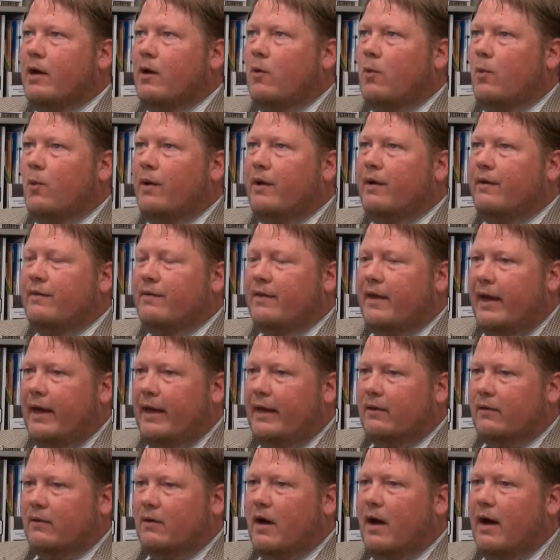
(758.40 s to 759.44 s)
with
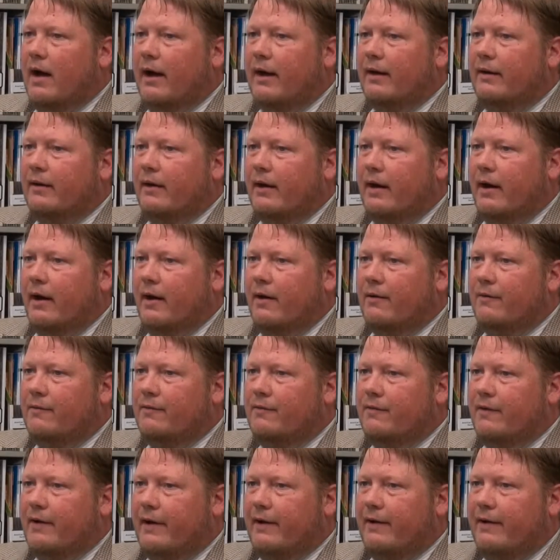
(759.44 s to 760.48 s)
a lot
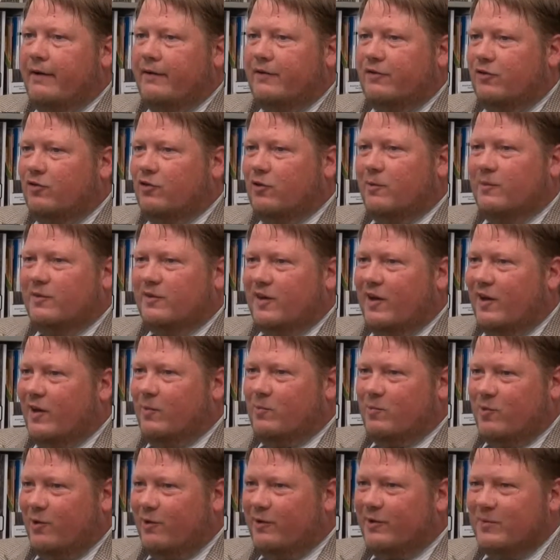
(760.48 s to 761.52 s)
of, as the Germans call
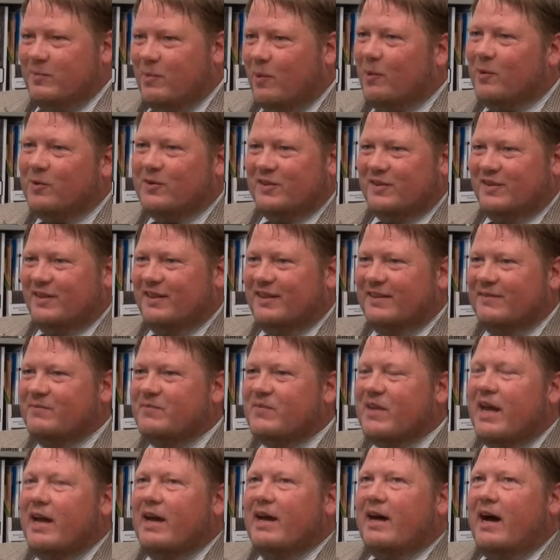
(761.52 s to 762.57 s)
it, broken porcelain,
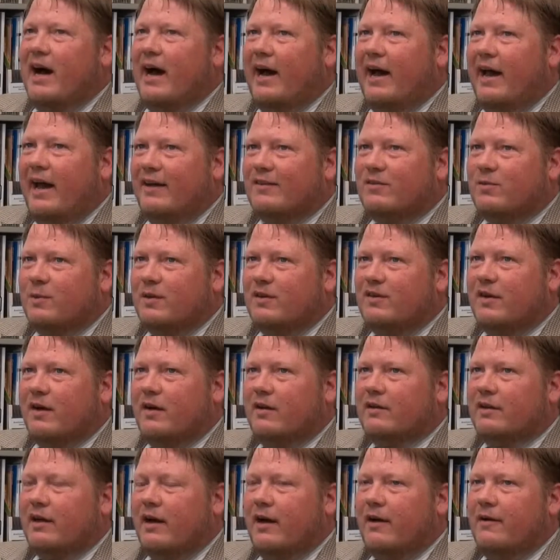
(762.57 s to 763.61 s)
as a
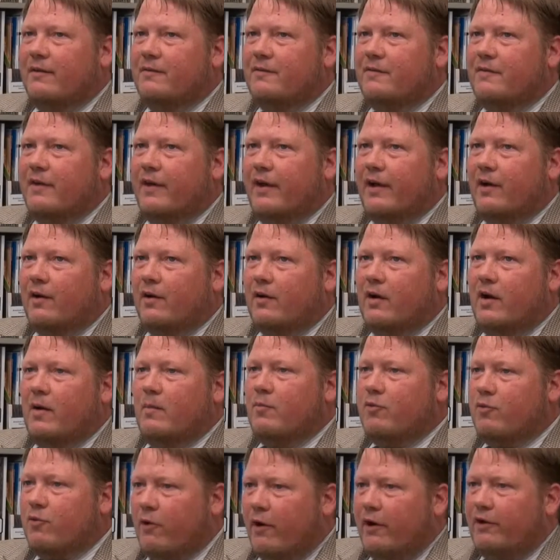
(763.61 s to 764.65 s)
result of their
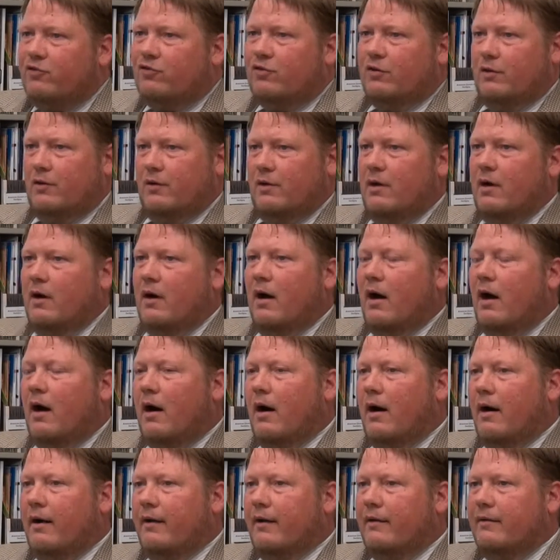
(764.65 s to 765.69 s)
pressure
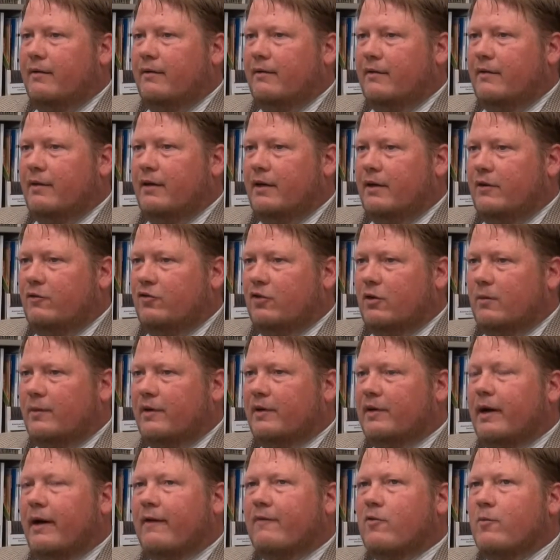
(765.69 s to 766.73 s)
on the German
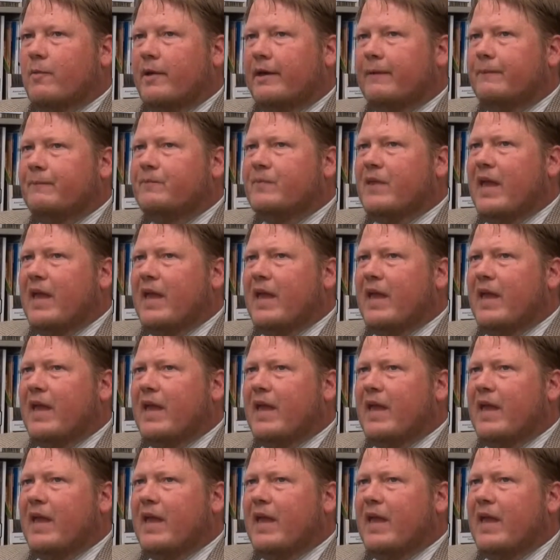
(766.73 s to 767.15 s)
government,